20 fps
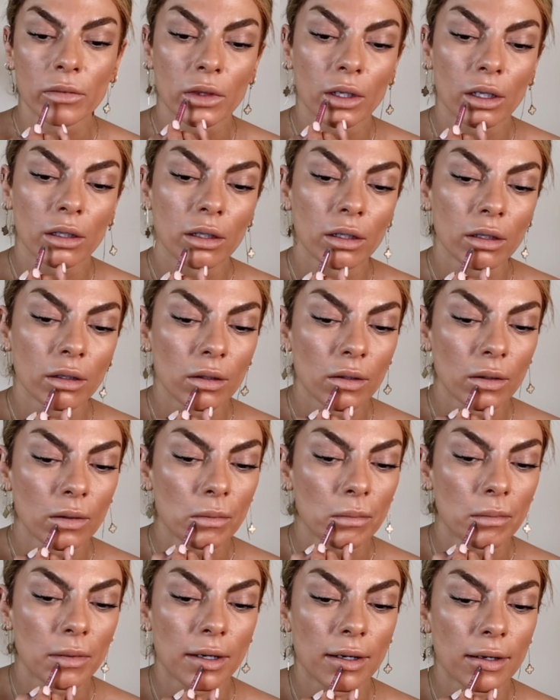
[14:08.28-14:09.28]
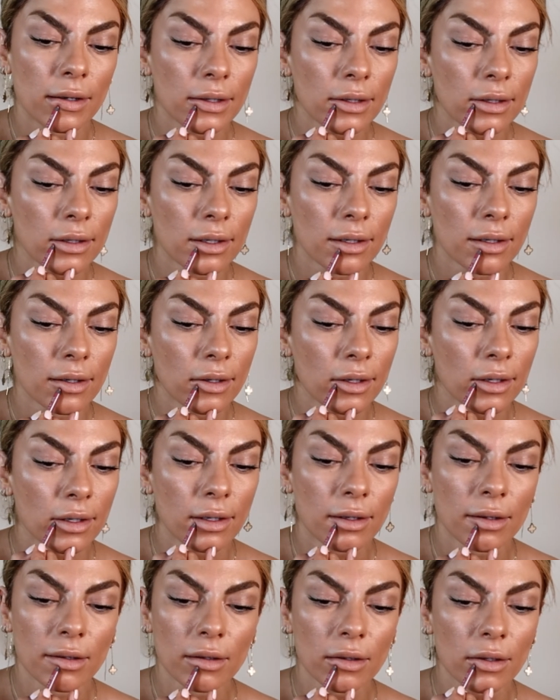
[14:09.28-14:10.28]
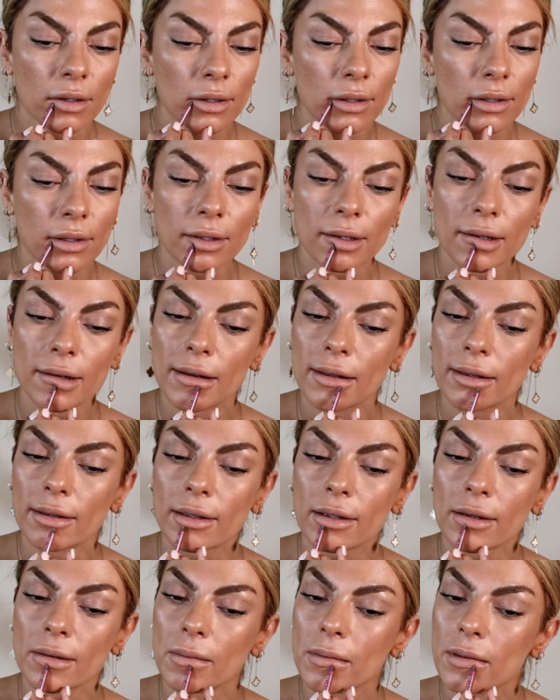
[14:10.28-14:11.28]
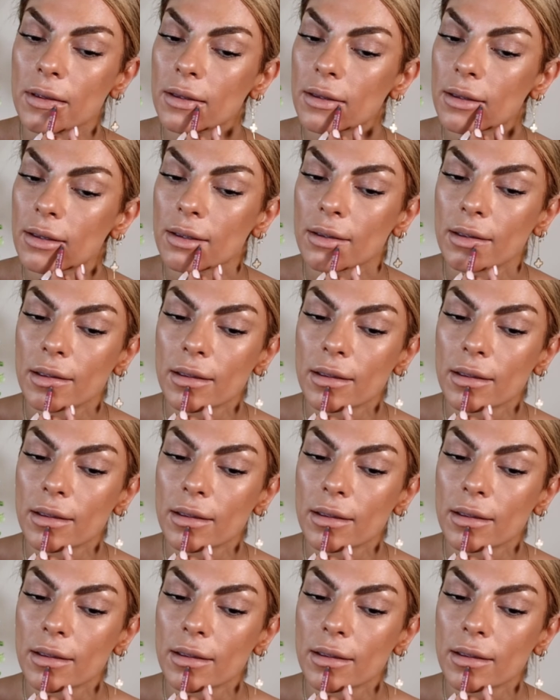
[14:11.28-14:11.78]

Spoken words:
nothing too much, just a little bit.